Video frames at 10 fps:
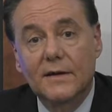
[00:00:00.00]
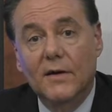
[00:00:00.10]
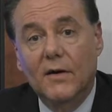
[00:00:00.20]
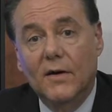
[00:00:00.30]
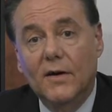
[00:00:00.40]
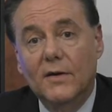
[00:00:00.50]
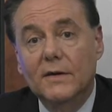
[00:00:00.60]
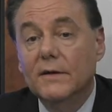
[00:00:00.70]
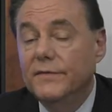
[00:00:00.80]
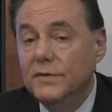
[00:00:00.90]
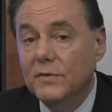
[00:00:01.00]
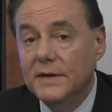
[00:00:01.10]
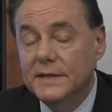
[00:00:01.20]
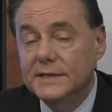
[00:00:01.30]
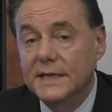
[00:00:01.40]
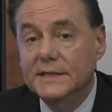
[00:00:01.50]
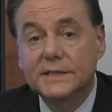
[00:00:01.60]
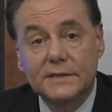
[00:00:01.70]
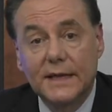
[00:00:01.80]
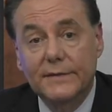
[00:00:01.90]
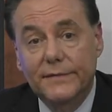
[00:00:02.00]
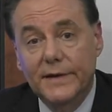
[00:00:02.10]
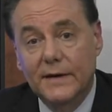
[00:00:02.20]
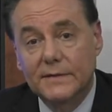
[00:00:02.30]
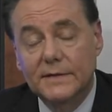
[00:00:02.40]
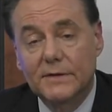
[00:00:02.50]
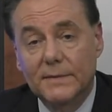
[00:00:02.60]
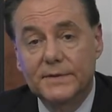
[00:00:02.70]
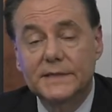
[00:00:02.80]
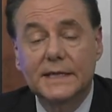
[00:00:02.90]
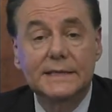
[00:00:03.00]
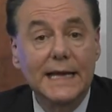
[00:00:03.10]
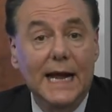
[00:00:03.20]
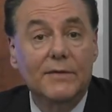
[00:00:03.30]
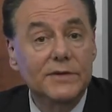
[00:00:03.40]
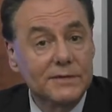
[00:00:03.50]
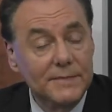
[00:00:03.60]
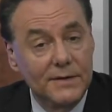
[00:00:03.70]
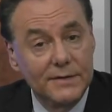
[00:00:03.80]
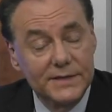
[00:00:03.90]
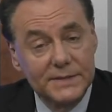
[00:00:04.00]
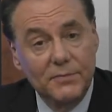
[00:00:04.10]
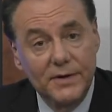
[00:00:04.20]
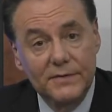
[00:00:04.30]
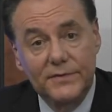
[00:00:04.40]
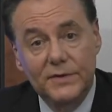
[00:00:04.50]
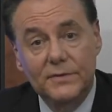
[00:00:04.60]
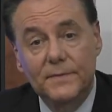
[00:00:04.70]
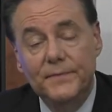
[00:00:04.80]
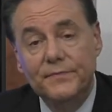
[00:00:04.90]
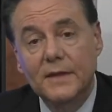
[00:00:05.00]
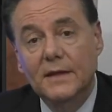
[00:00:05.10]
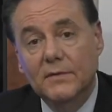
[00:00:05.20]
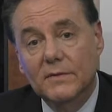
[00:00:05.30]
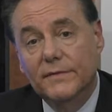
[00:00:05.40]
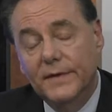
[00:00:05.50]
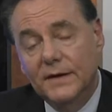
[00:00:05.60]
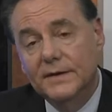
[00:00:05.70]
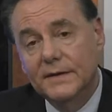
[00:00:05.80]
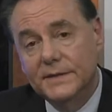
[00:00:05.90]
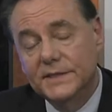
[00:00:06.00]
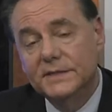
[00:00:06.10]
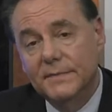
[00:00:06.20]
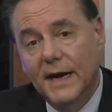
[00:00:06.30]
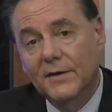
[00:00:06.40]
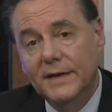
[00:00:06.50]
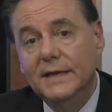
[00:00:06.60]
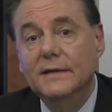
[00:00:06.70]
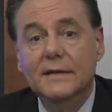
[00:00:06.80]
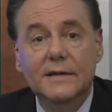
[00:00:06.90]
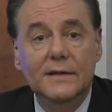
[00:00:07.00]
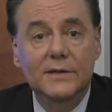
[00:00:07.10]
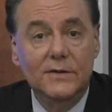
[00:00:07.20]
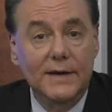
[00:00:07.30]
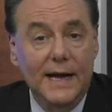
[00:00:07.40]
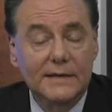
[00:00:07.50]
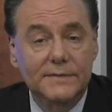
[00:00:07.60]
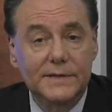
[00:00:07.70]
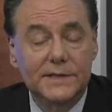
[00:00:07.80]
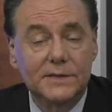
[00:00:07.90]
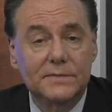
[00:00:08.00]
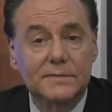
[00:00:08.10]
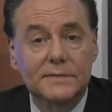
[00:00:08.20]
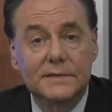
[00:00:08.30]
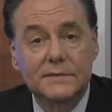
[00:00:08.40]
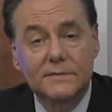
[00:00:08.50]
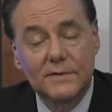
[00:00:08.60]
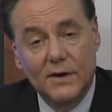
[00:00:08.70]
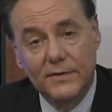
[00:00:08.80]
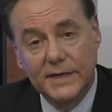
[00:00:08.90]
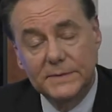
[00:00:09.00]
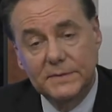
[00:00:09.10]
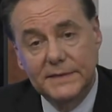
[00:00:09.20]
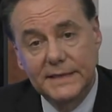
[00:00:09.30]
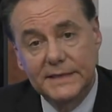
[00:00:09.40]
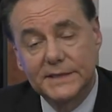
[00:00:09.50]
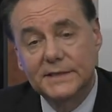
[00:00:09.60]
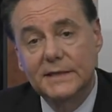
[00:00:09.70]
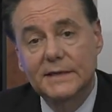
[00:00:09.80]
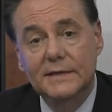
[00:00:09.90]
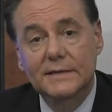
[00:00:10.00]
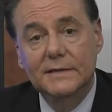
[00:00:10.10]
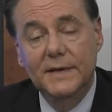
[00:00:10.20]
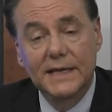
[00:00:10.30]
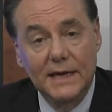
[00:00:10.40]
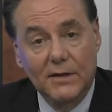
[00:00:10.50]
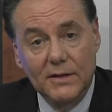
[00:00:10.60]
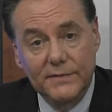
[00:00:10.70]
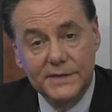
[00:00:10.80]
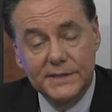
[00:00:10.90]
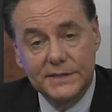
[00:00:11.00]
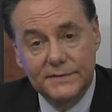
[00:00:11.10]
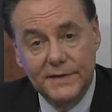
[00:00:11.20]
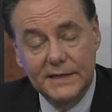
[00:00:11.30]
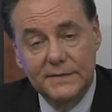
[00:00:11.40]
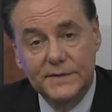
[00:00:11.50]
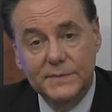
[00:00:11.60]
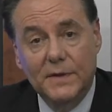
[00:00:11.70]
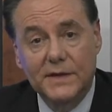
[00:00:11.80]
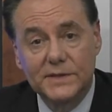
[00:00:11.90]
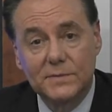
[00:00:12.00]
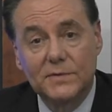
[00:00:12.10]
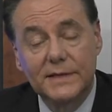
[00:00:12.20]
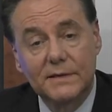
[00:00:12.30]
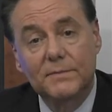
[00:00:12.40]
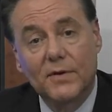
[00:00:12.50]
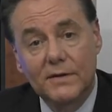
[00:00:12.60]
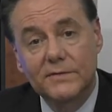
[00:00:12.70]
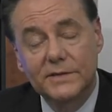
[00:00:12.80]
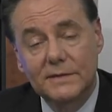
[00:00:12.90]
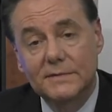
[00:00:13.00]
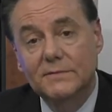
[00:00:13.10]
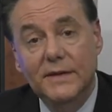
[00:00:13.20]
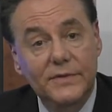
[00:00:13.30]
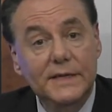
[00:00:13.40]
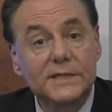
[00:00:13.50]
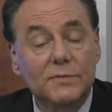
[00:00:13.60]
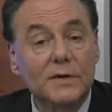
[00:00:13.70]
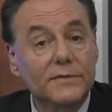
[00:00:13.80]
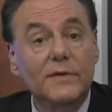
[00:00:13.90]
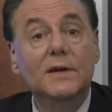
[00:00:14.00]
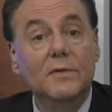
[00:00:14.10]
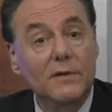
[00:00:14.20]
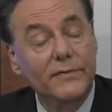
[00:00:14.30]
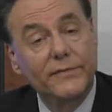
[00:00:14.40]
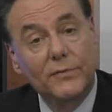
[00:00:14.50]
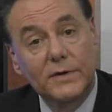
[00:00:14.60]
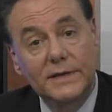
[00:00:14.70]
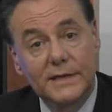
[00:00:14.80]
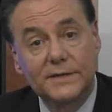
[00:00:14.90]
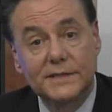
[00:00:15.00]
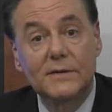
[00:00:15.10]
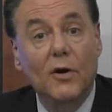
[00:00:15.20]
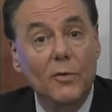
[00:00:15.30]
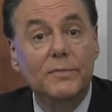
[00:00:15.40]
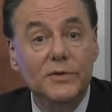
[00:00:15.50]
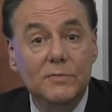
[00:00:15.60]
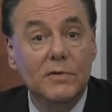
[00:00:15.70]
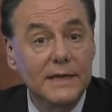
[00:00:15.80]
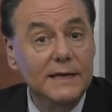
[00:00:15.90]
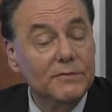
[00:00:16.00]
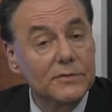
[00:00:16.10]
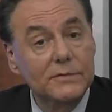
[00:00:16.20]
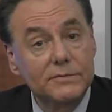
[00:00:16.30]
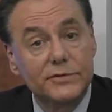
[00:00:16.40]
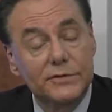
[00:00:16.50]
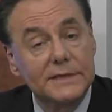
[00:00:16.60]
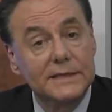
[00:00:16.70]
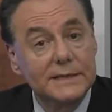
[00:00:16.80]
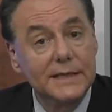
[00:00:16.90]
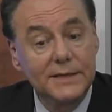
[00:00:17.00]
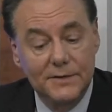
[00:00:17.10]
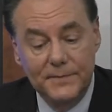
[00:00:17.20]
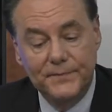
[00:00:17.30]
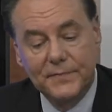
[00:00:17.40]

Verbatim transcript: are a few organizations like FAIR that represent the average American's point of view. What FAIR does is marry your activism with our expertise to make all of us as effective as possible in a partnership that we think has worked very well for 40 years and hope you believe will, should continue.